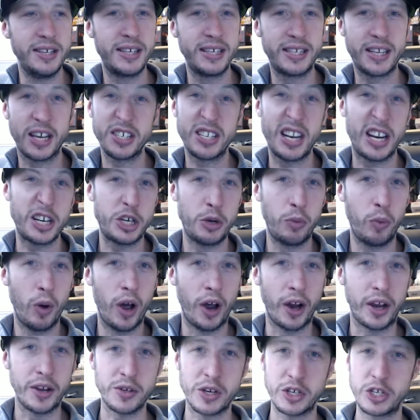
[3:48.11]
It doesn't actually
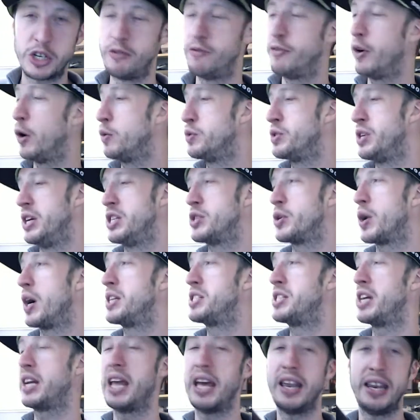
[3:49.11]
work. It's actually faulty, so I had
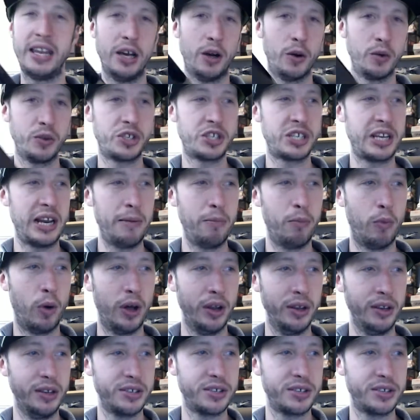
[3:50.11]
to get the old slim one.